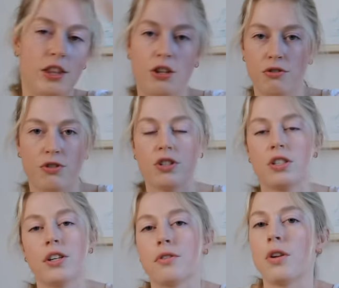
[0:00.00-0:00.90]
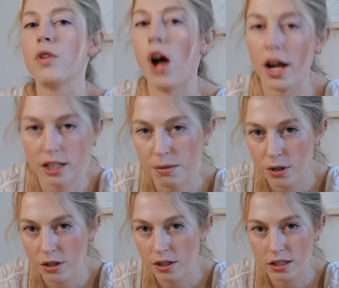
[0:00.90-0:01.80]
There's a lot.
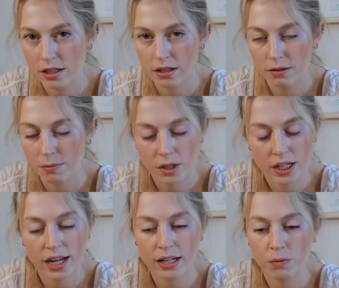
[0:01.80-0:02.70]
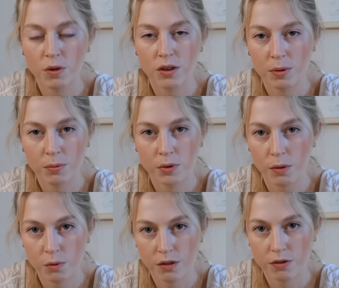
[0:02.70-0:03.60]
Communicating with people
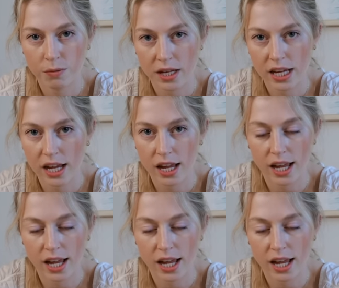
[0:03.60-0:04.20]
that work for me.